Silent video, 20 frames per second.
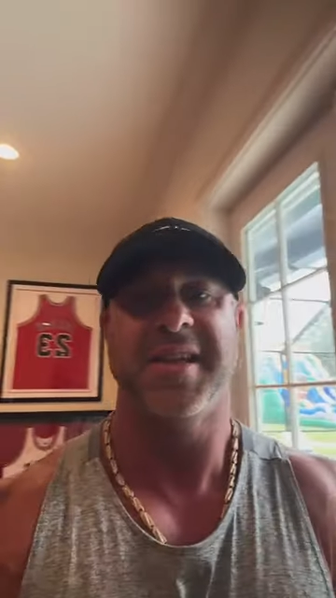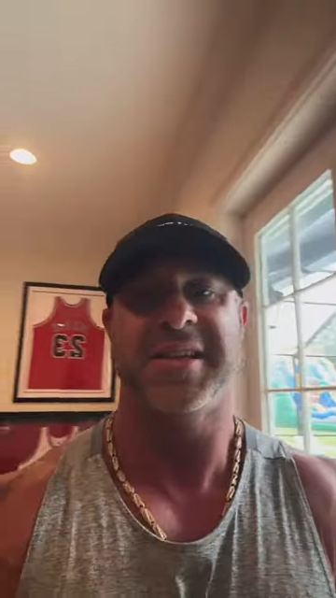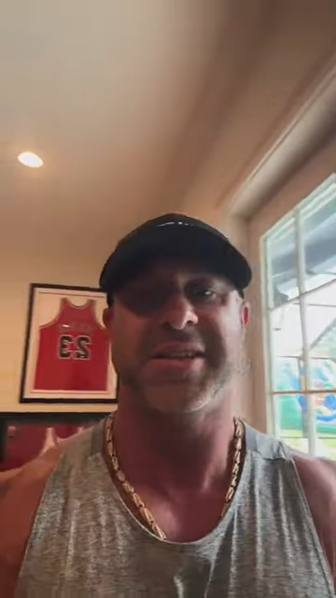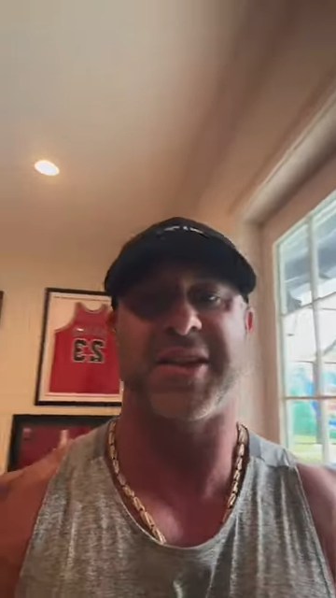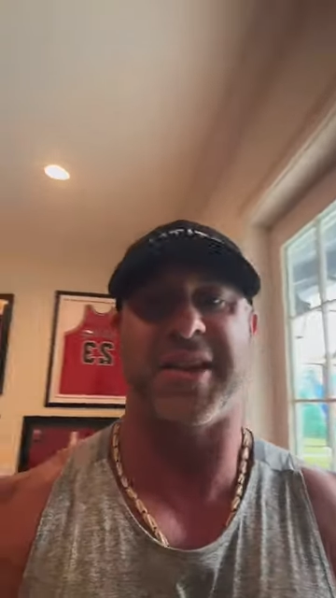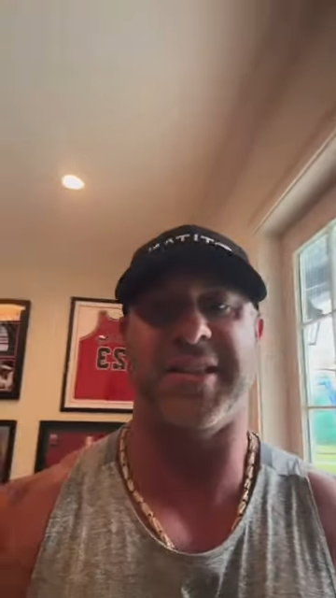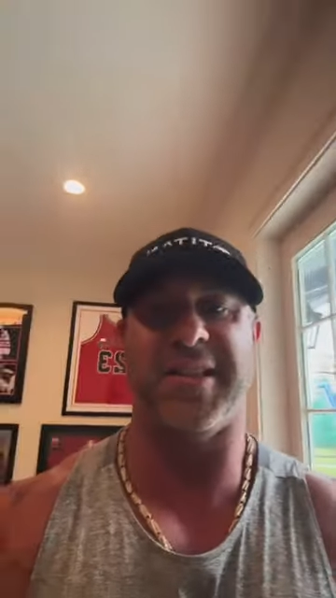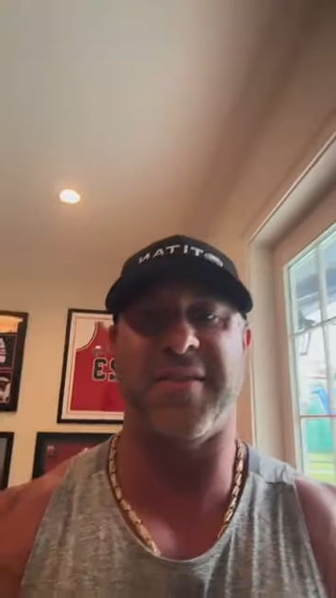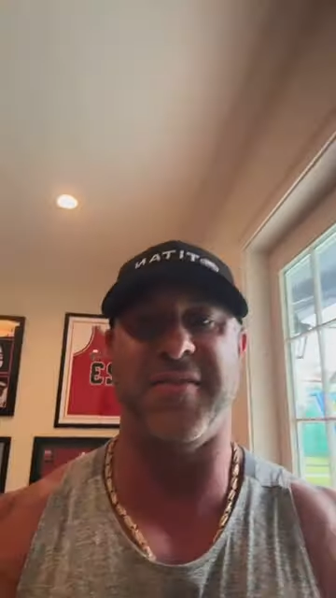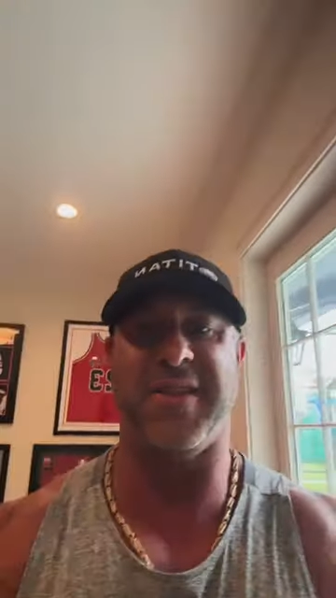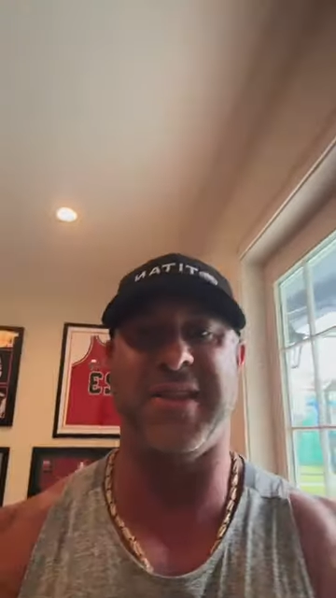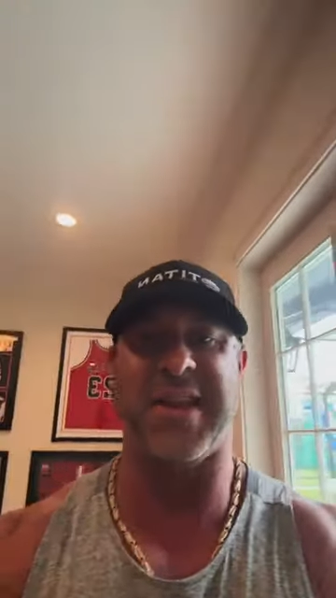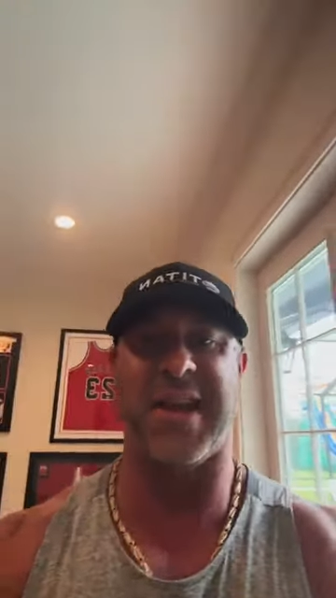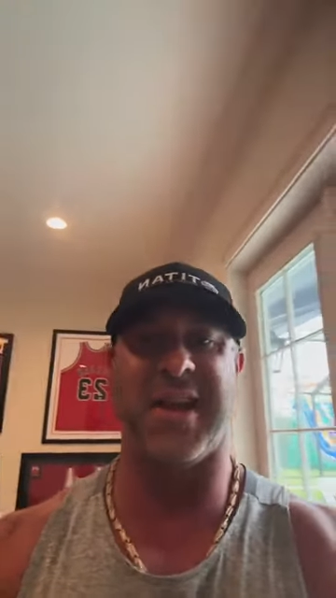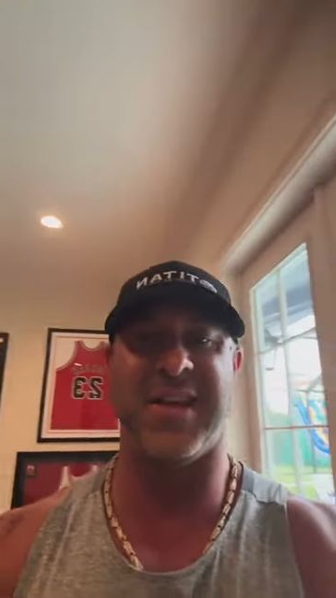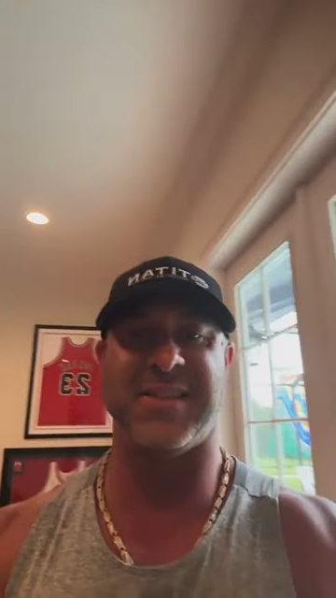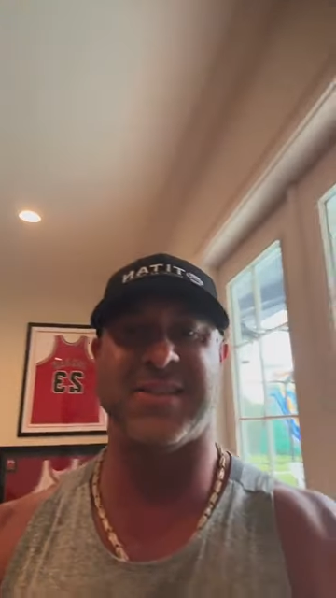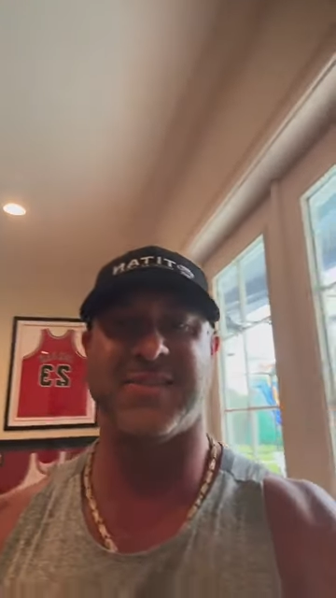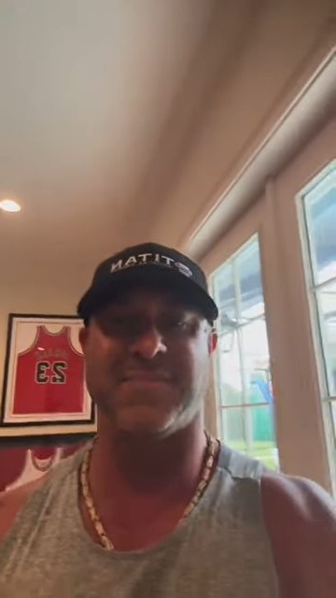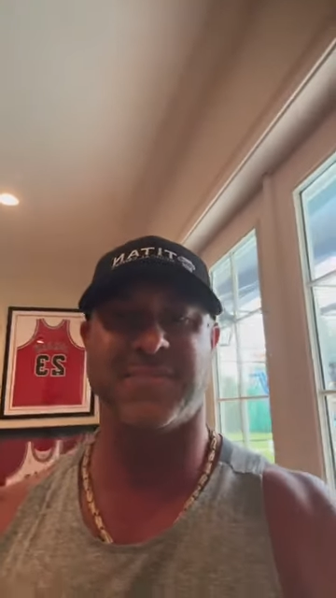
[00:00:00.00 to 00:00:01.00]
So I love you
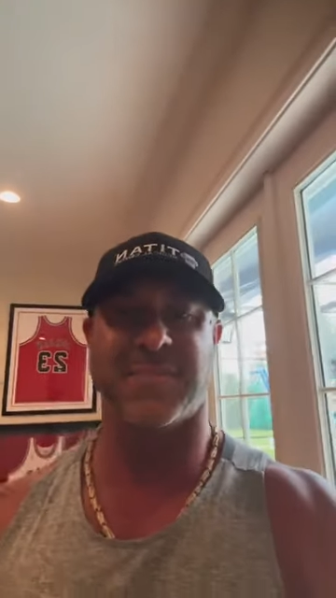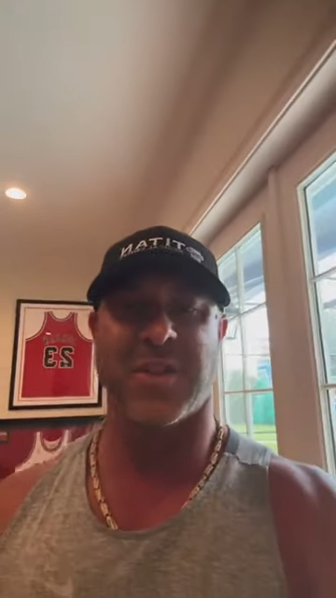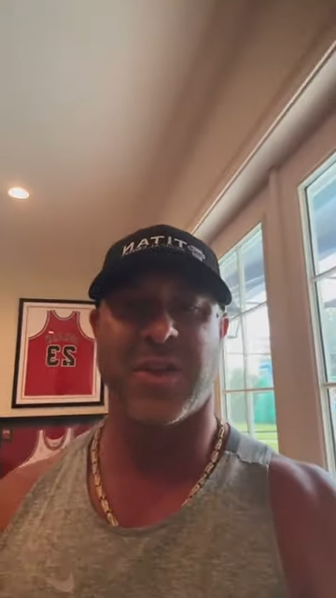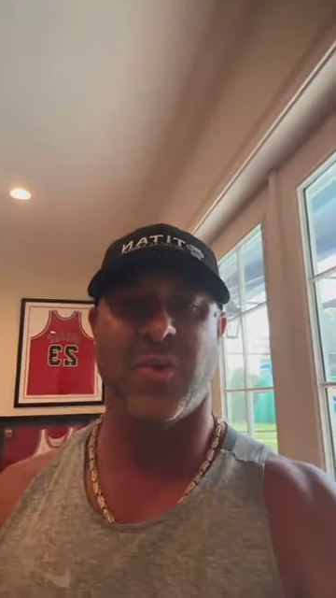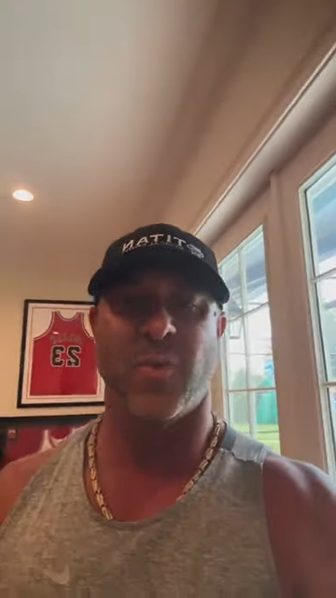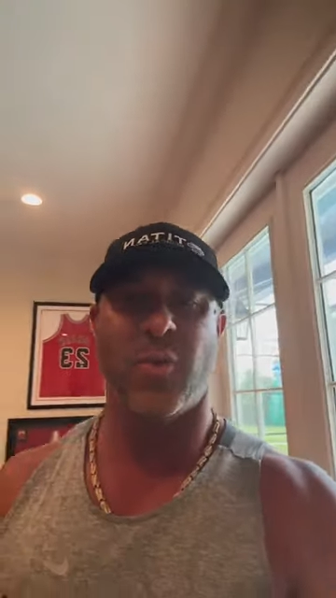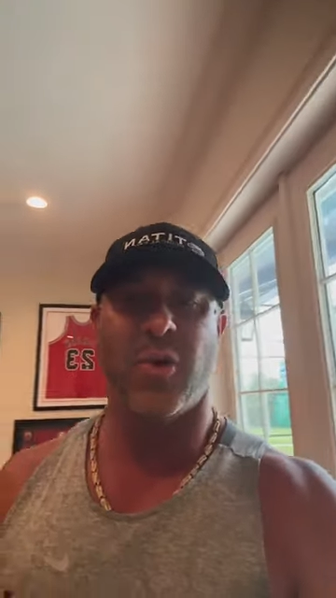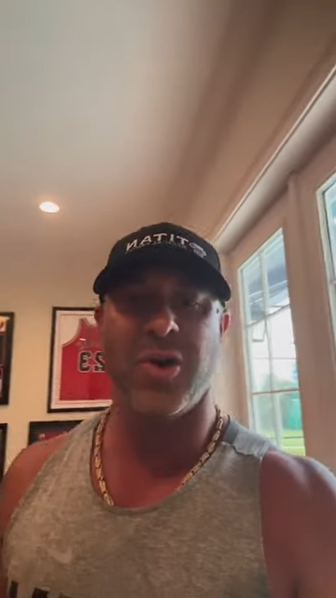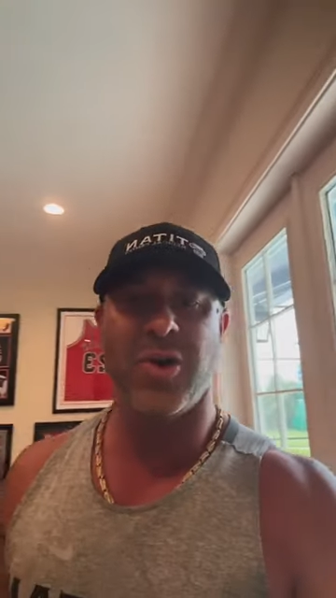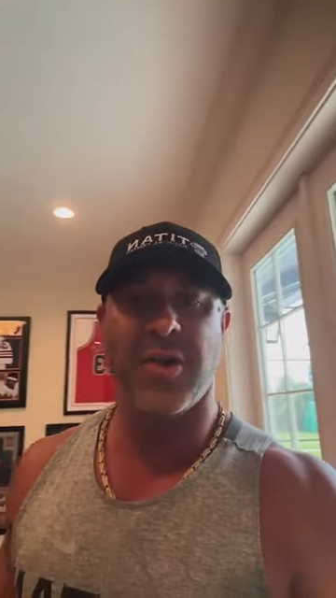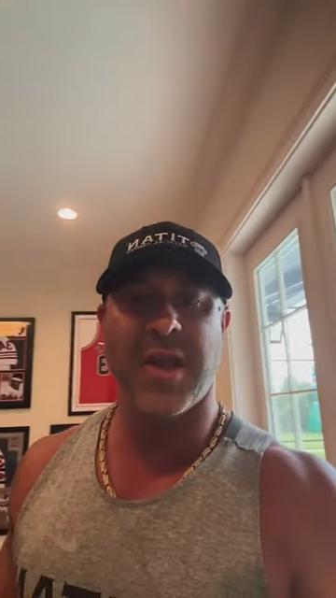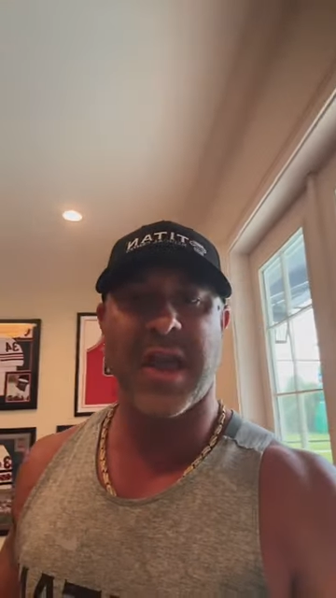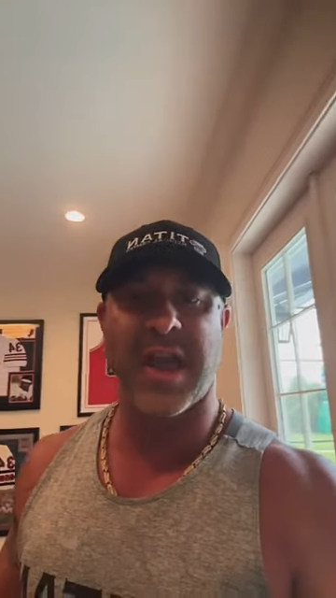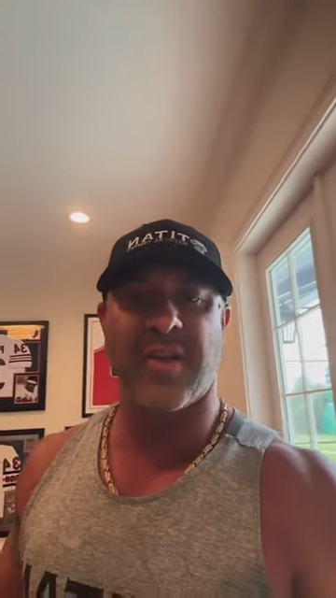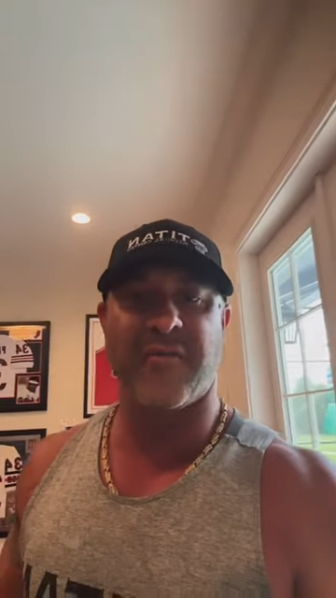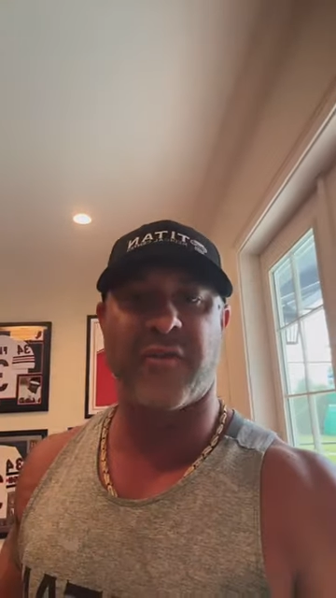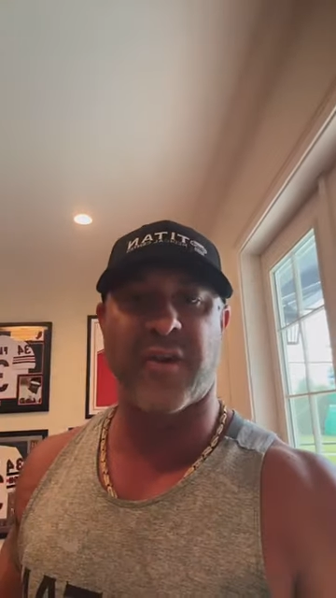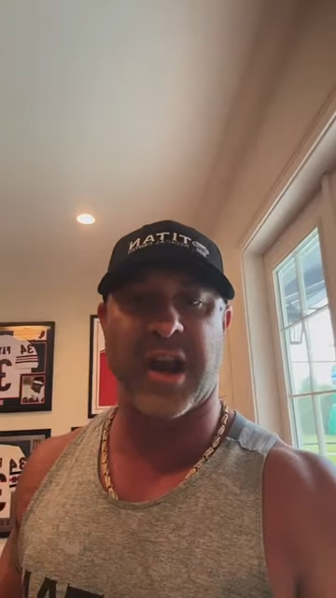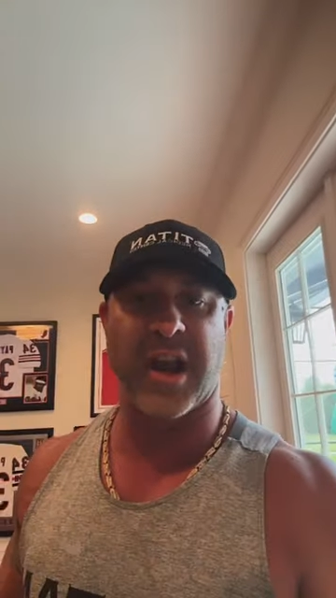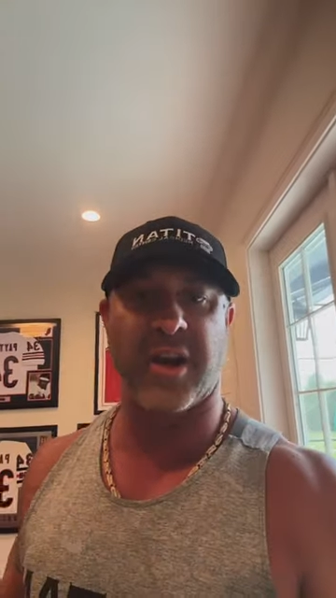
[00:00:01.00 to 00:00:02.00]
guys. What do you
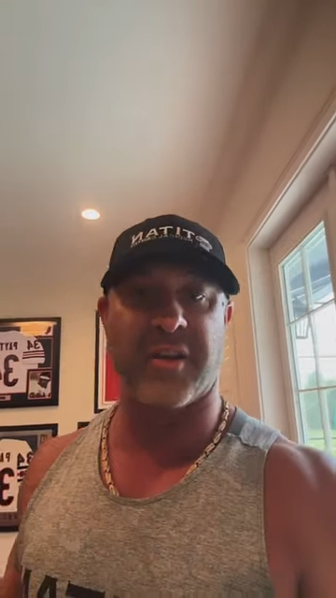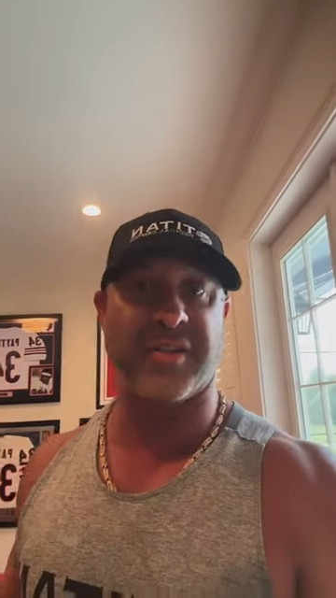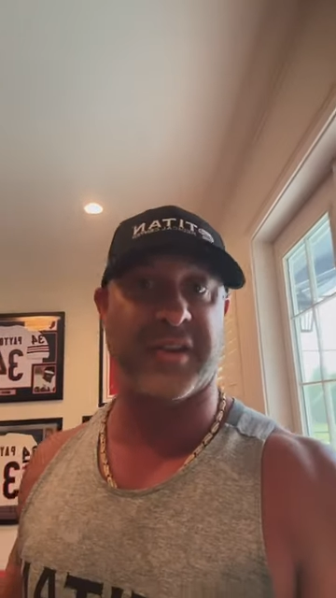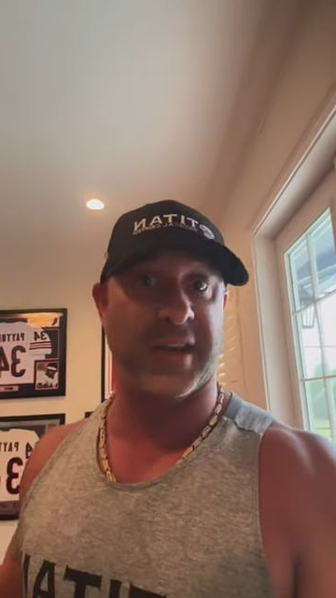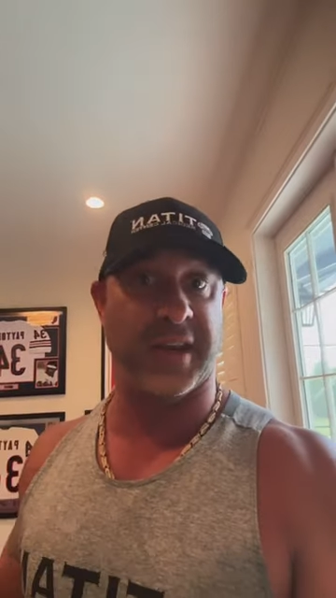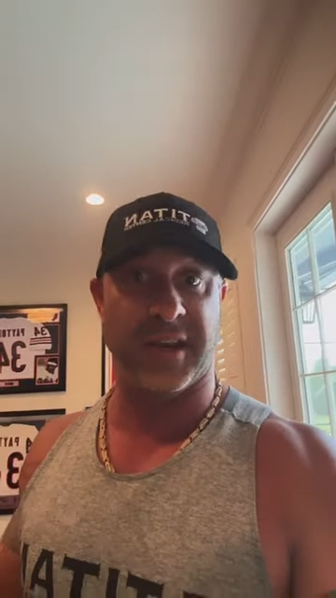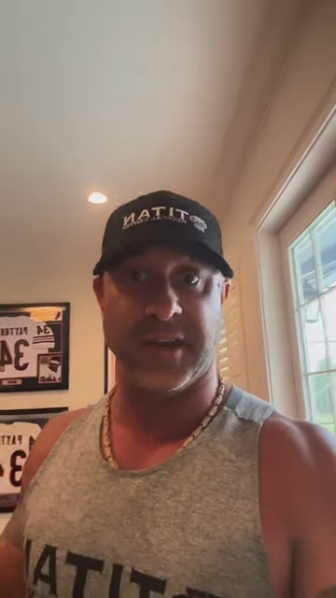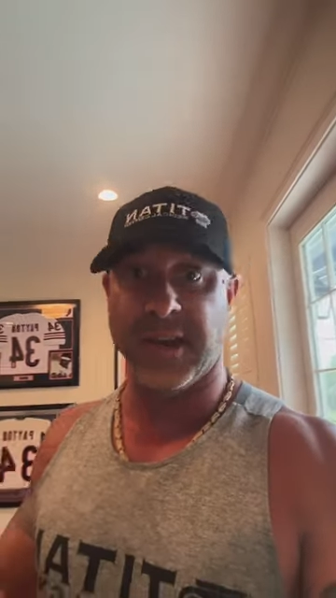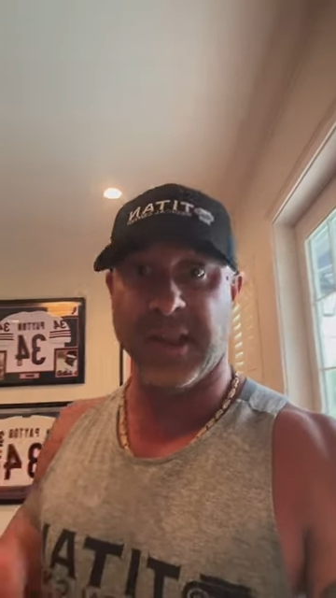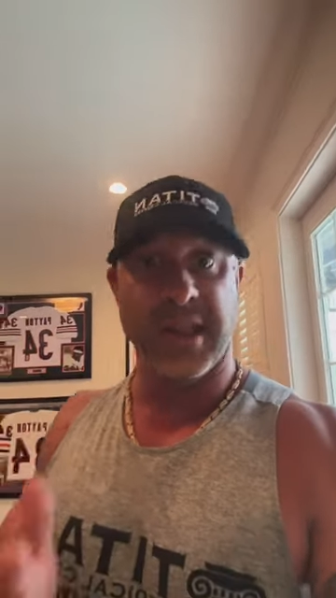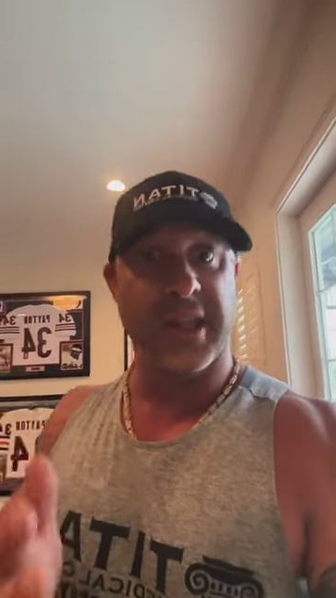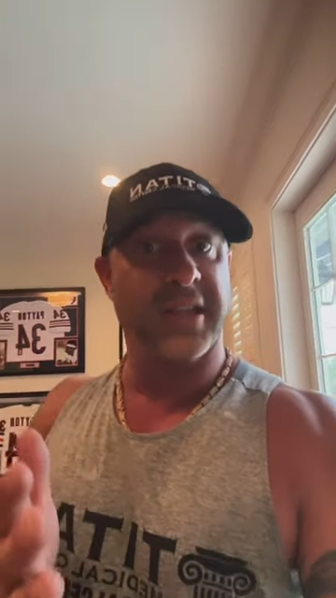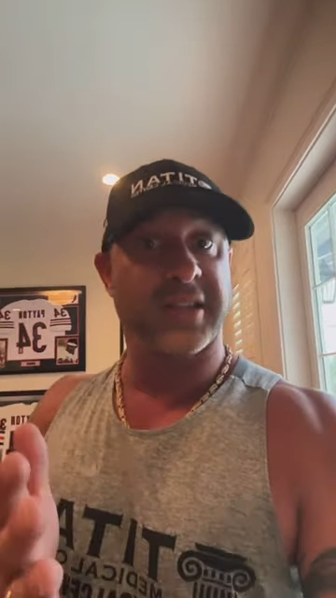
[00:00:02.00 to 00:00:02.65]
have for hair thinning?